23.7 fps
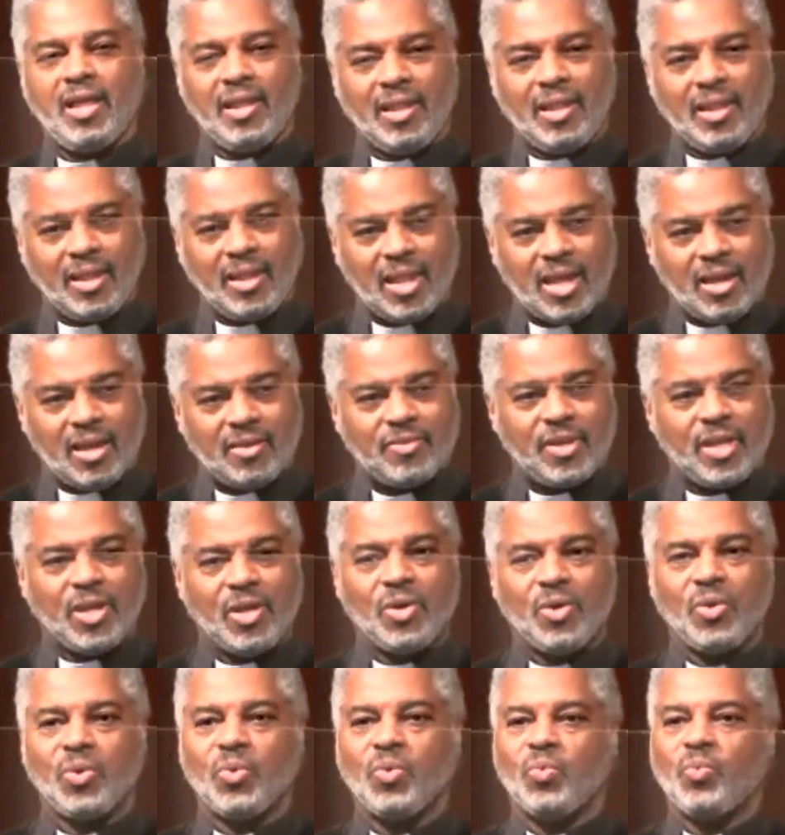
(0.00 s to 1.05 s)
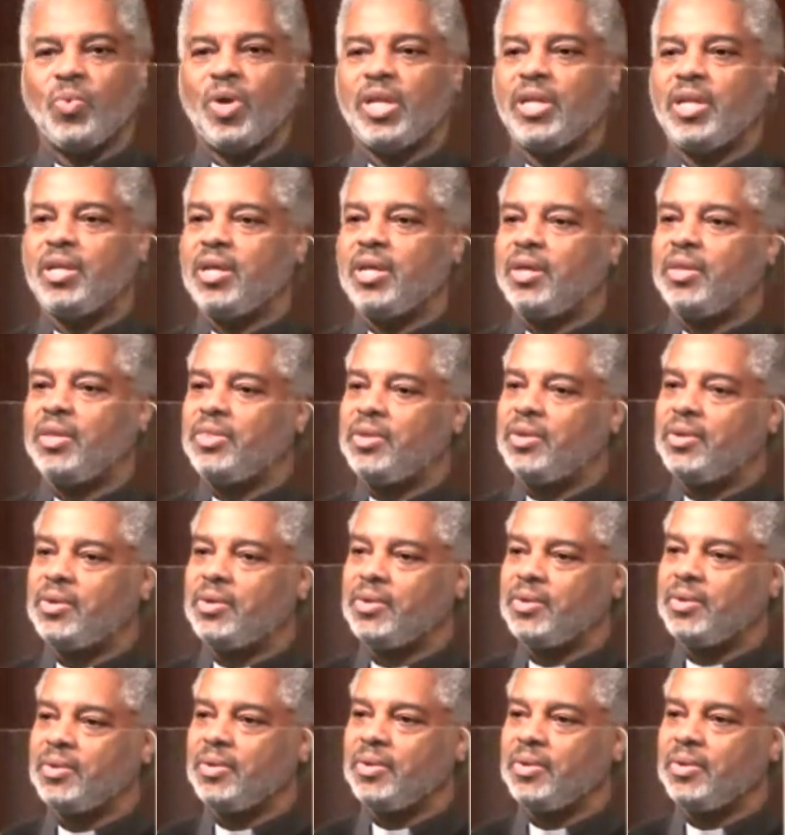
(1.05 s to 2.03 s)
loving one another,